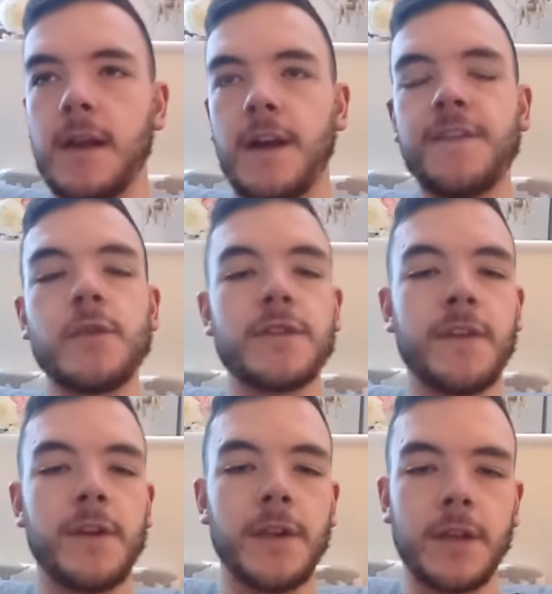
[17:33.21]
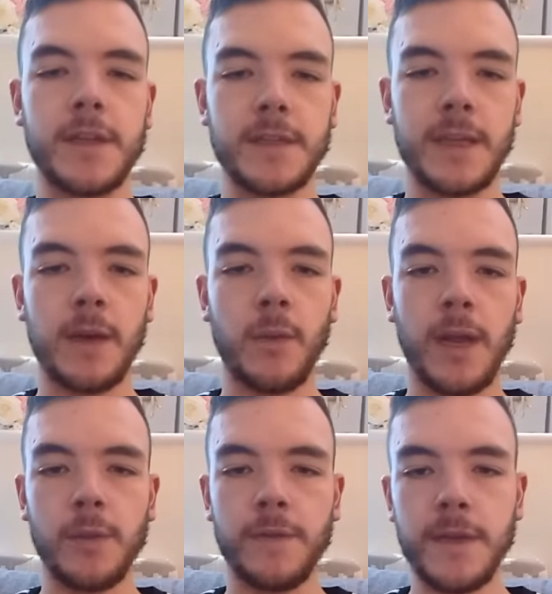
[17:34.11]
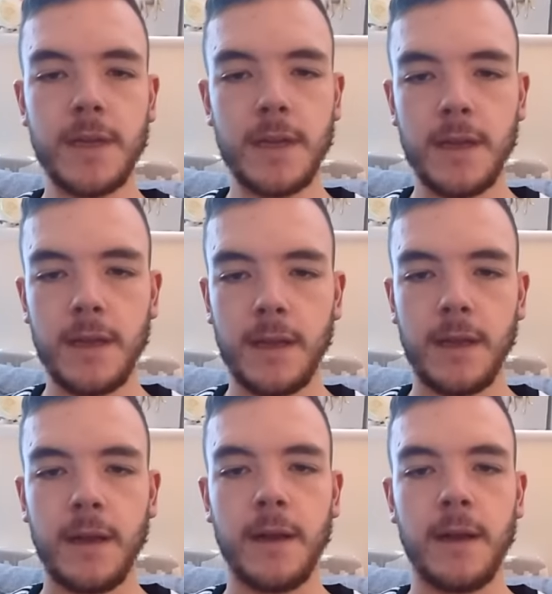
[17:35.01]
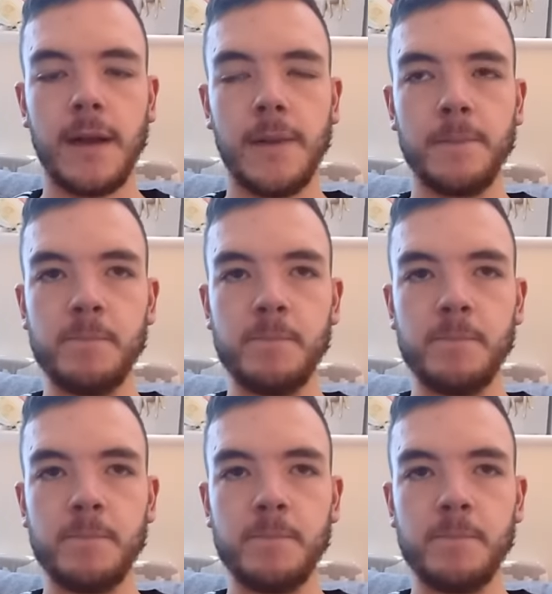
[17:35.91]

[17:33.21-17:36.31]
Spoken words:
I think we was very lucky to get away with it. I